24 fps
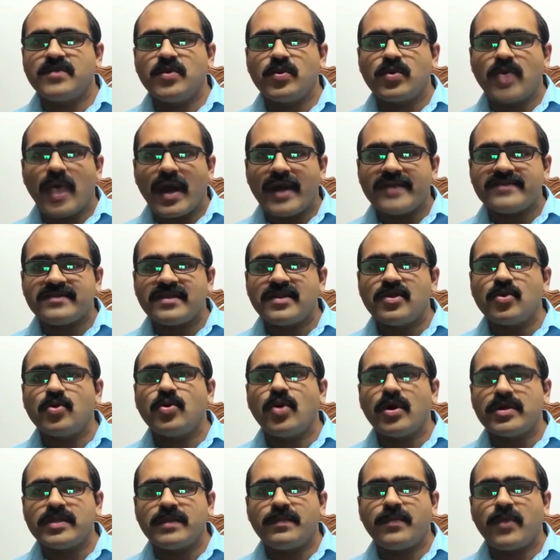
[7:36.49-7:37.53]
I think you got the
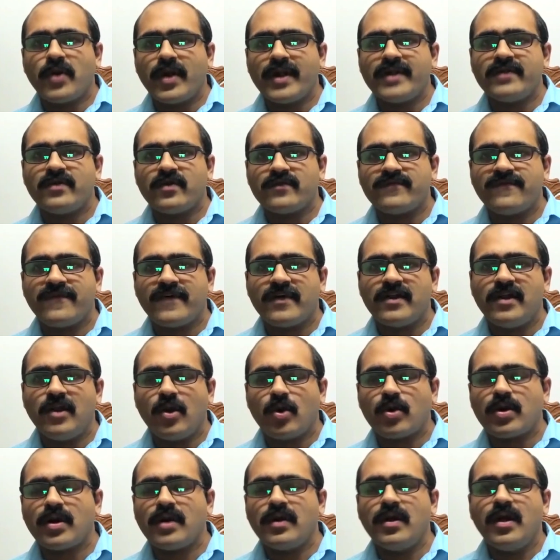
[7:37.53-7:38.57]
point of
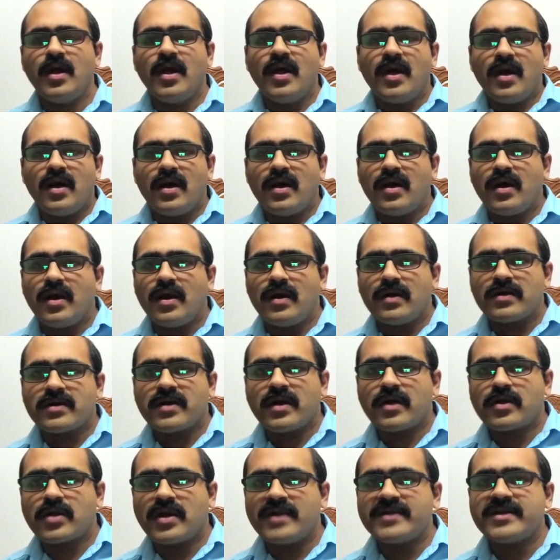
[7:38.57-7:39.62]
local
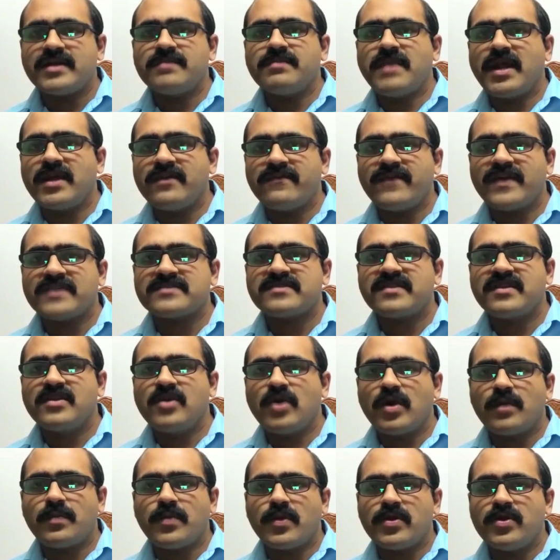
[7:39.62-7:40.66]
content manufacturing.
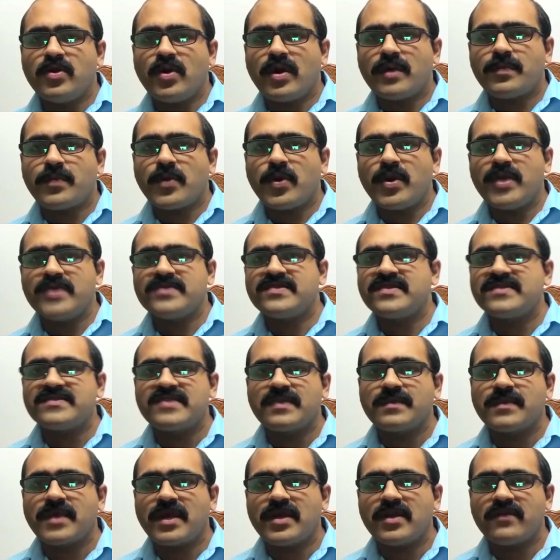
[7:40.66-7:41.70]
You are producing some
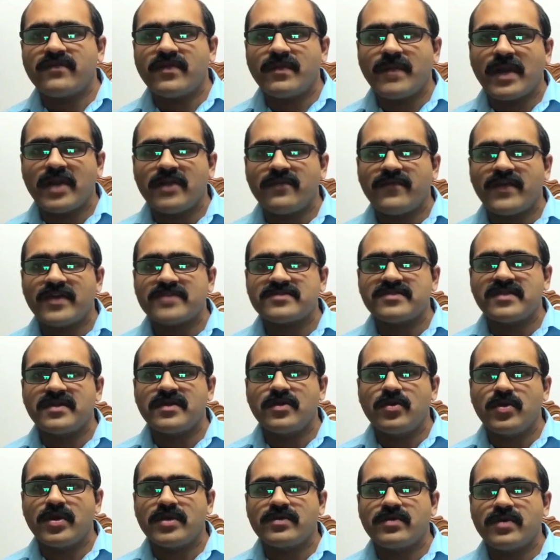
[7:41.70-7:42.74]
kind of a manufacturing
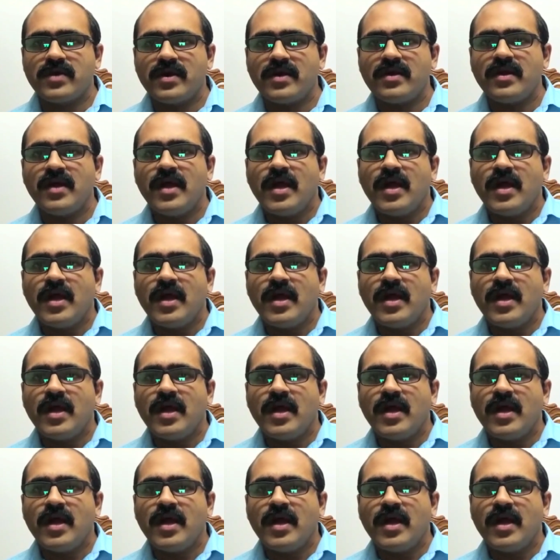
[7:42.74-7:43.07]
unit here.